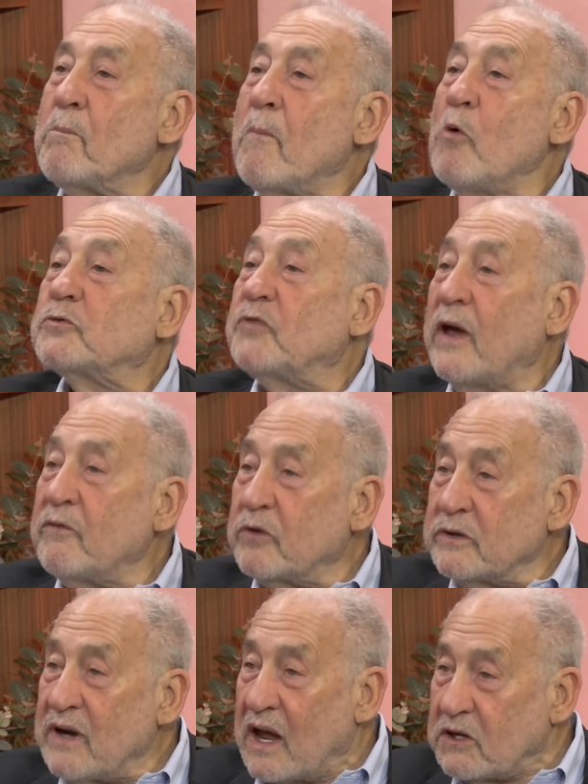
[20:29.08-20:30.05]
the most
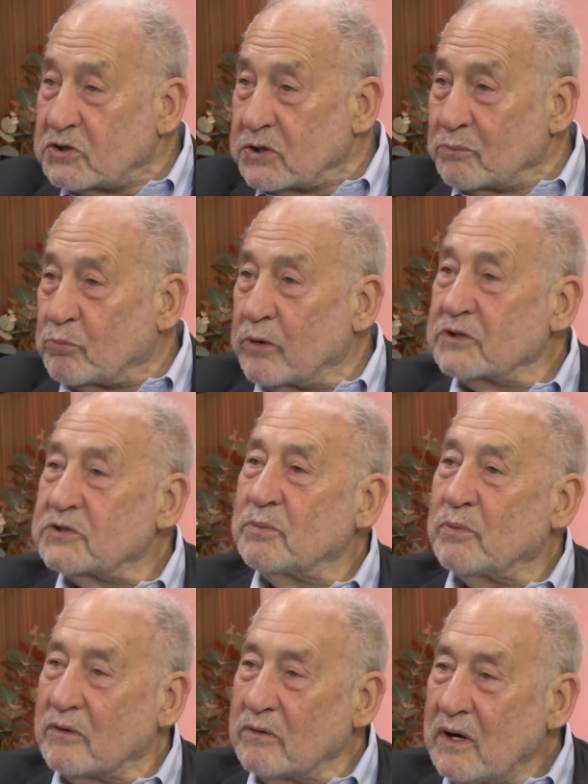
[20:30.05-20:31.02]
favored nation
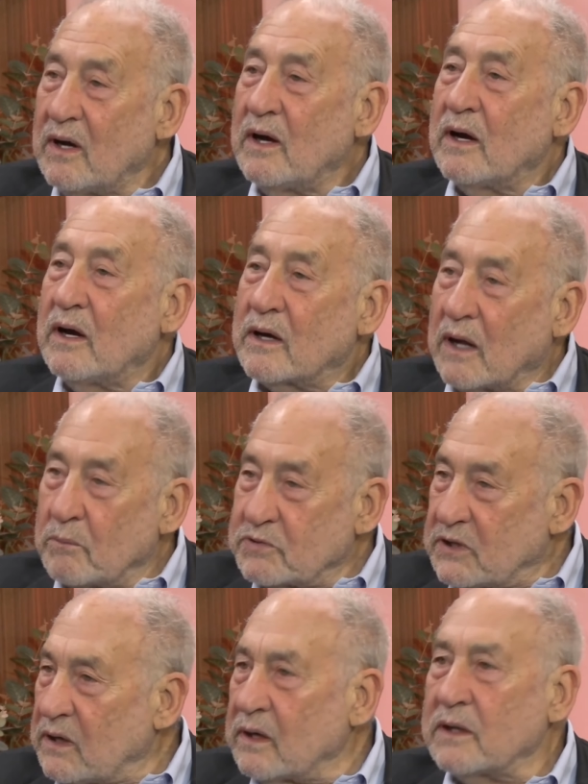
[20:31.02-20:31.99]
principle
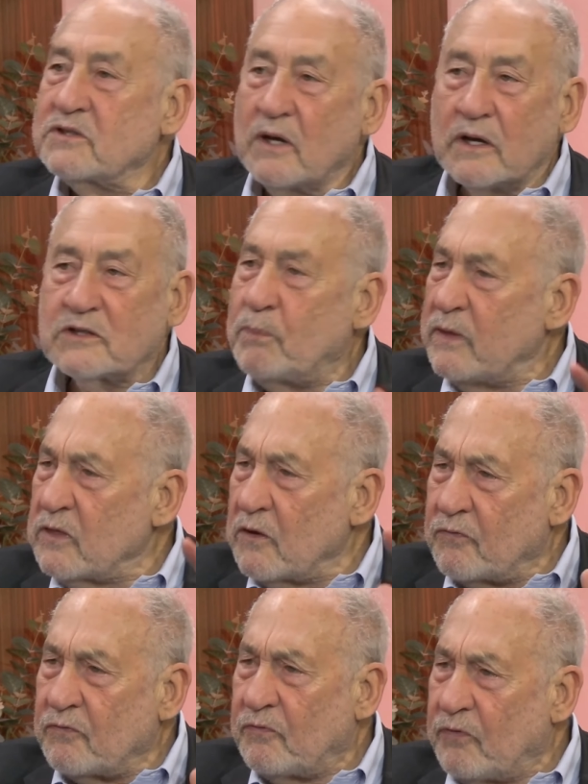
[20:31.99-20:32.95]
comes in. It's been
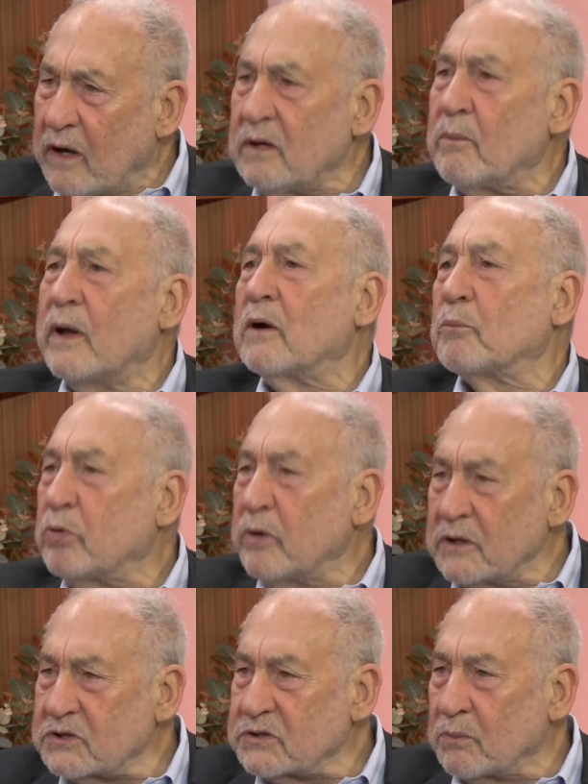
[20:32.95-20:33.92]
the fundamental
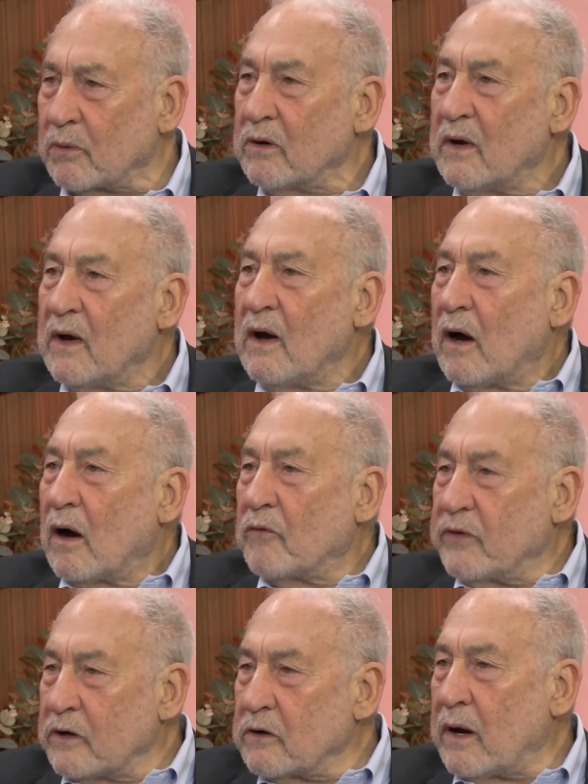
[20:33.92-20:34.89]
principle
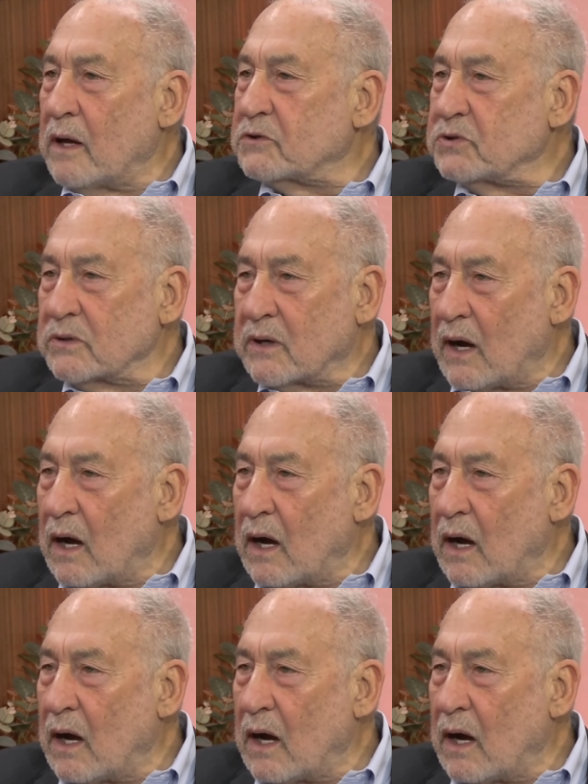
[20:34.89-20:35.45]
of international